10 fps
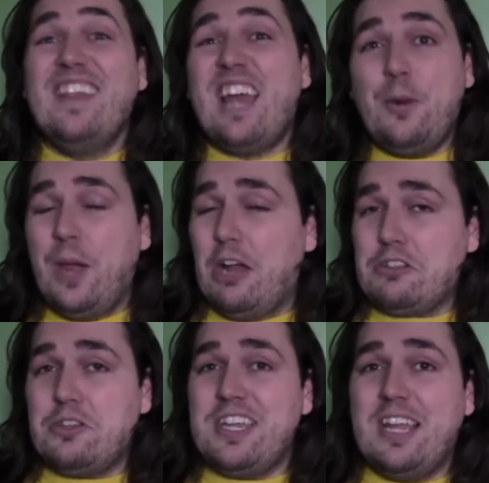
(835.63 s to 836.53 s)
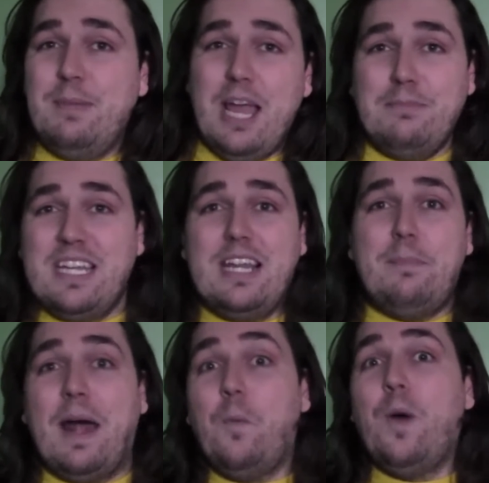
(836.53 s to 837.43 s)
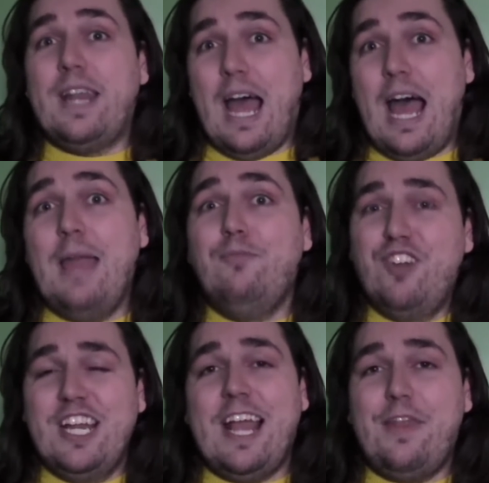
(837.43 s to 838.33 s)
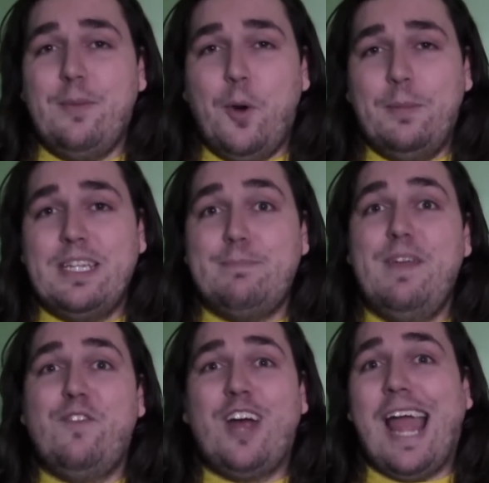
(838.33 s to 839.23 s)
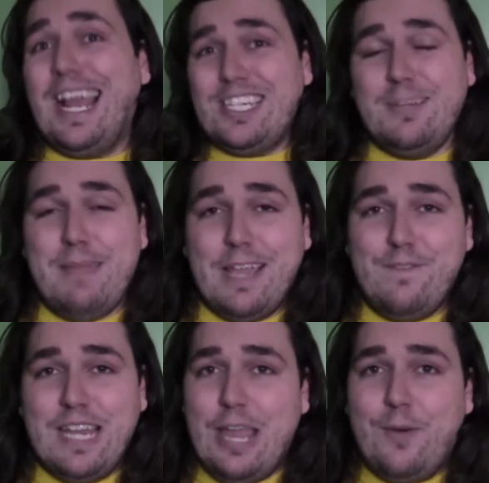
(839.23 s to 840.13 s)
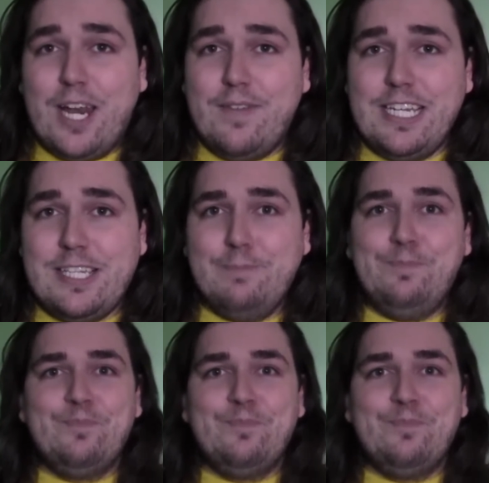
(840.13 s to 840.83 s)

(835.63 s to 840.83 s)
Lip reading: That way also you can be updated about what I'm reading at the moment before I actually make a video out of it.